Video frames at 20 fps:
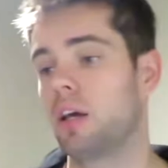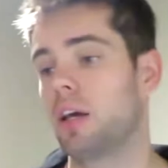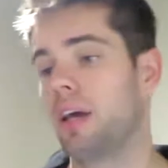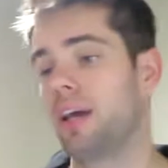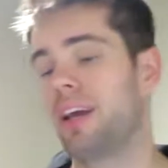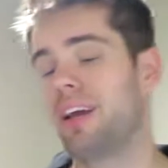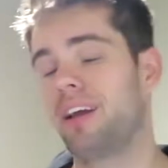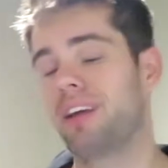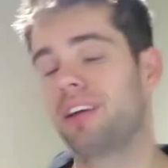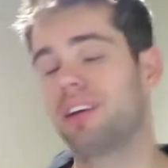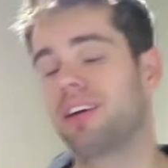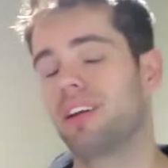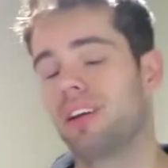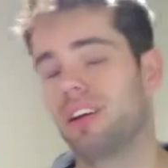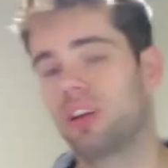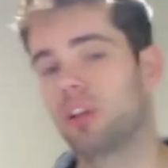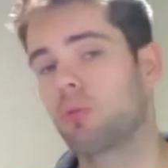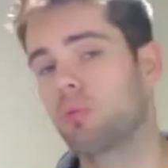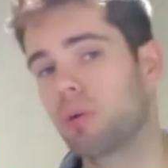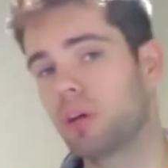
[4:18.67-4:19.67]
And
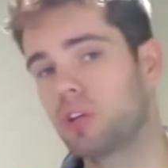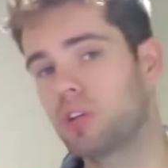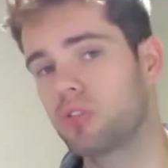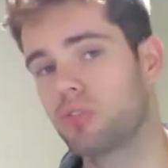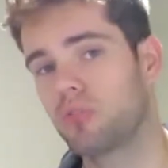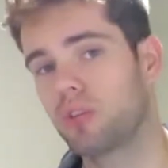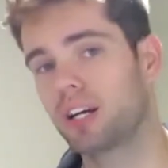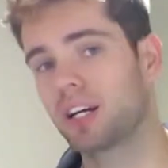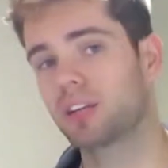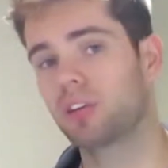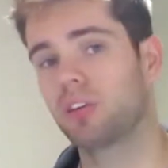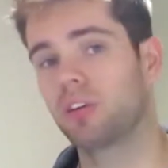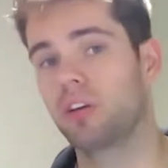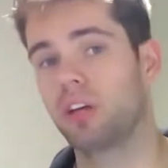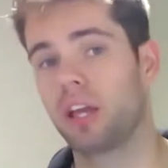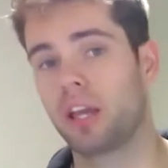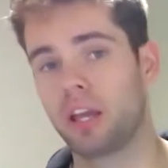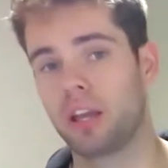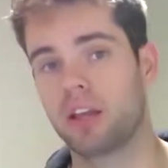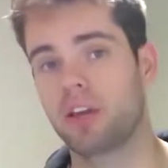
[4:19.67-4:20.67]
another major
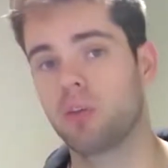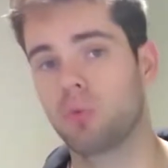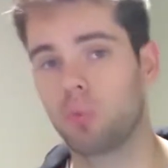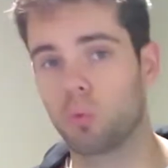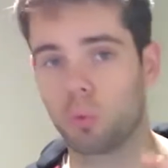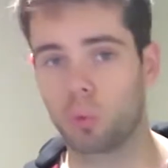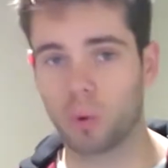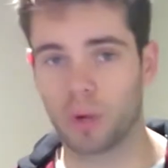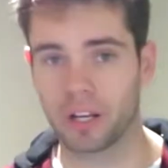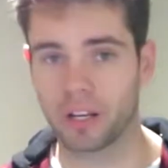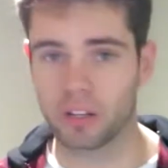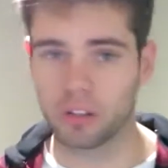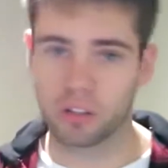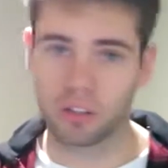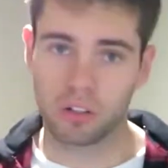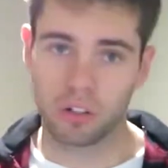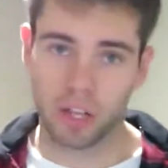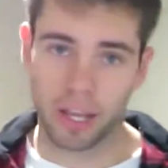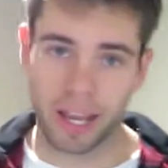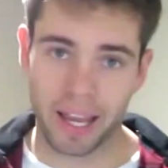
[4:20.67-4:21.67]
factor in
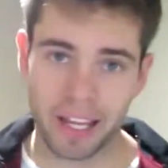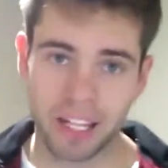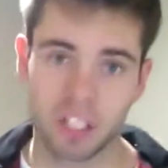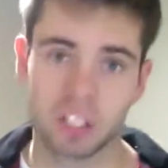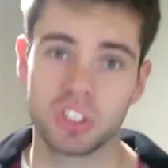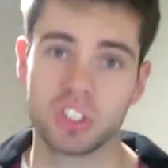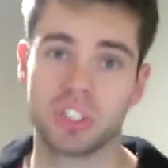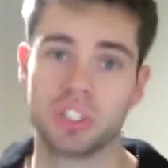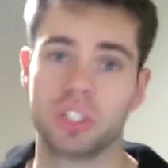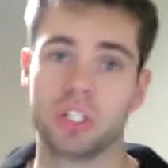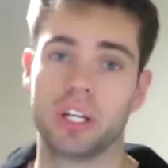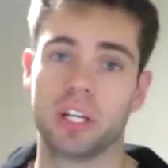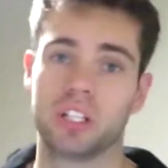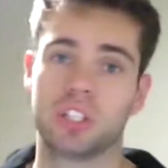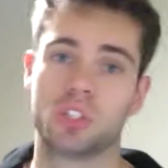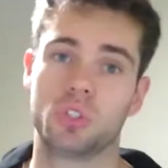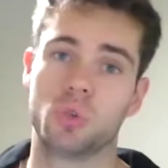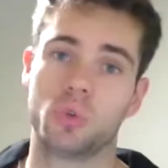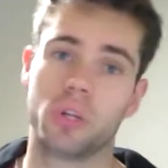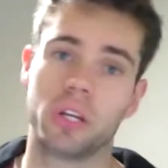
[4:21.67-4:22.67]
wind energy
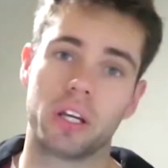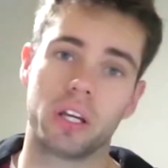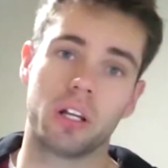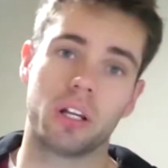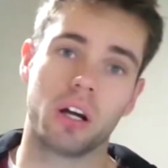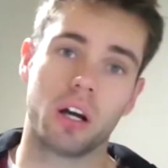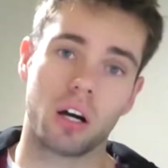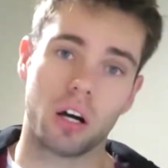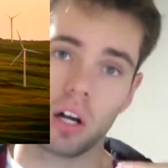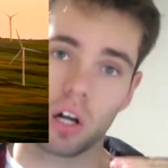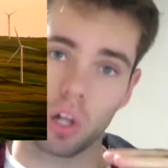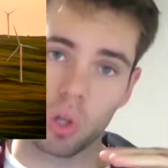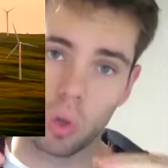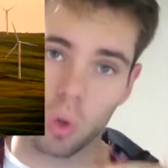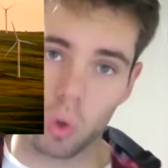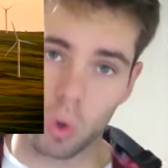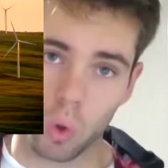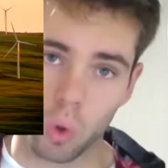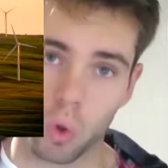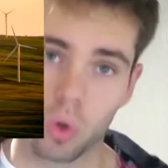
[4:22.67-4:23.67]
is you need a
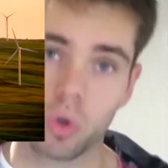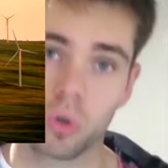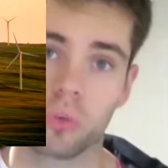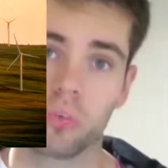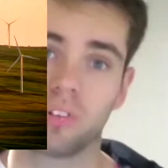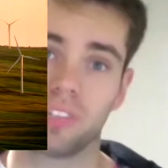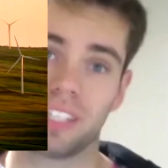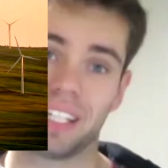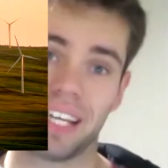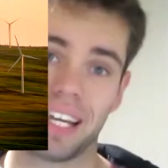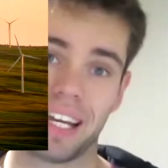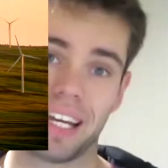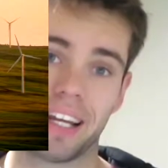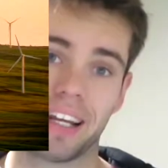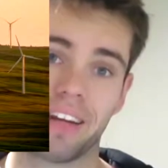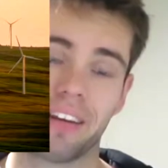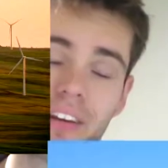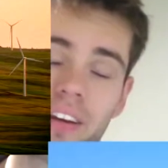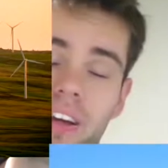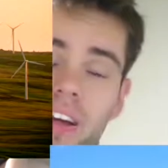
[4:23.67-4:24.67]
lot of
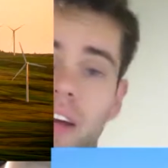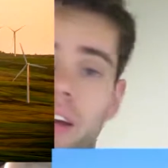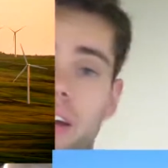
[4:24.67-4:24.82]
land